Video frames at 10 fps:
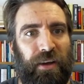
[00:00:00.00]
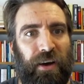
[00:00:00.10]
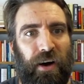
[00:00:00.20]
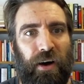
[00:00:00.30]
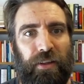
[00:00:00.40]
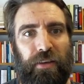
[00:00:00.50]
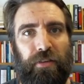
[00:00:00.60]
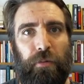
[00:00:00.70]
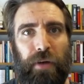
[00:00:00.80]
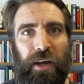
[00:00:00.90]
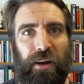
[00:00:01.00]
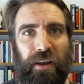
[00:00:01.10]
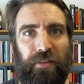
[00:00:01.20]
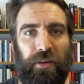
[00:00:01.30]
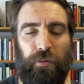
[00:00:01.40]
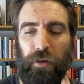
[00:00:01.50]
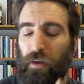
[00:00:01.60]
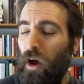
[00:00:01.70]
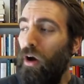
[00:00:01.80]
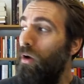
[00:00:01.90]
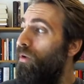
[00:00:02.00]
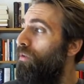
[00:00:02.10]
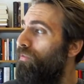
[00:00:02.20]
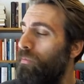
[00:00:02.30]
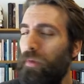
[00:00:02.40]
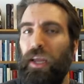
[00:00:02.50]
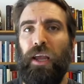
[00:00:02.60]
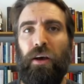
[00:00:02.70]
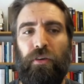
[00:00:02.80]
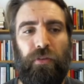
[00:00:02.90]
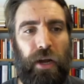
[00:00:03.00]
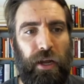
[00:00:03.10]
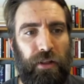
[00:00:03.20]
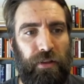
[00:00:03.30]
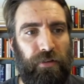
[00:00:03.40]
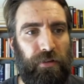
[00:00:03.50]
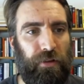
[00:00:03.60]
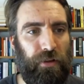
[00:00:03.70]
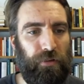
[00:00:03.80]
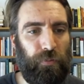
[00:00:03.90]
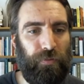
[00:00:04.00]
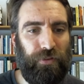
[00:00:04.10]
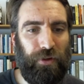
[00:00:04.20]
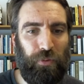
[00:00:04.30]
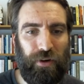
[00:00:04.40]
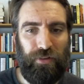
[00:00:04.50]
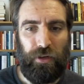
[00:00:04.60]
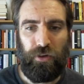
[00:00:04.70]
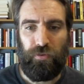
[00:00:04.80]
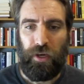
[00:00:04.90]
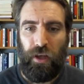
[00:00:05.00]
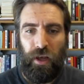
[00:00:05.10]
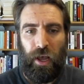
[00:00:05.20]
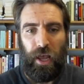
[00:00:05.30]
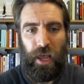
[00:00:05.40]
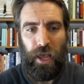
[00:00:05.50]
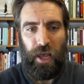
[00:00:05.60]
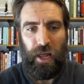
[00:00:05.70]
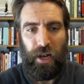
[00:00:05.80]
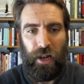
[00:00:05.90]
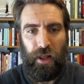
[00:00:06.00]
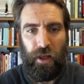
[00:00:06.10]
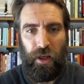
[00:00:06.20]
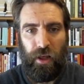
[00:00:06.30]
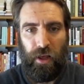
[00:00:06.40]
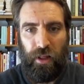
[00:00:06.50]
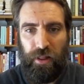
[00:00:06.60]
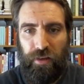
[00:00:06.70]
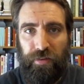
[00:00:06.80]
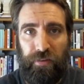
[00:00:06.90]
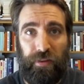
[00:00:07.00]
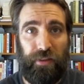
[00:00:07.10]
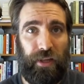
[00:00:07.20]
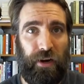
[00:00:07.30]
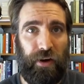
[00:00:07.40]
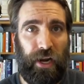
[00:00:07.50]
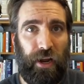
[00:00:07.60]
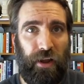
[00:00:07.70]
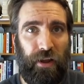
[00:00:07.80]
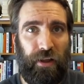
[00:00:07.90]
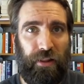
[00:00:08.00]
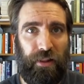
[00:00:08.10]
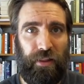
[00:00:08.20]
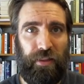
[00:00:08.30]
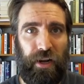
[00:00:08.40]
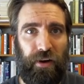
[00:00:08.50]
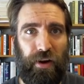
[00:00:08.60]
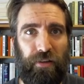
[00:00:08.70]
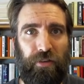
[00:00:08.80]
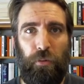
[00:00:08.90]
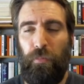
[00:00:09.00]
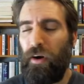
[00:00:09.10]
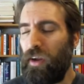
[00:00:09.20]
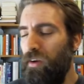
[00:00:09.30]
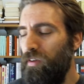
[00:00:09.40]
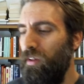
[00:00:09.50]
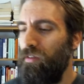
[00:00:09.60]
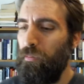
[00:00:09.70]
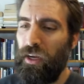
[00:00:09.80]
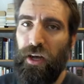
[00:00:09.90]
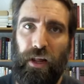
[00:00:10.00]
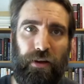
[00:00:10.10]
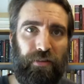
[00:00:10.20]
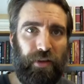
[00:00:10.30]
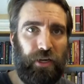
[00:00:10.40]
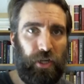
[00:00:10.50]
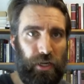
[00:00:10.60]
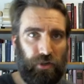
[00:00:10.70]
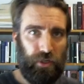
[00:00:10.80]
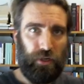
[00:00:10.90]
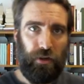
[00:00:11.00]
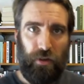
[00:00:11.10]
All these commodities in the mother, oh, for me, all right, this, that works out just fine. And this is the theory, the theory. So mercantilism and colonization actually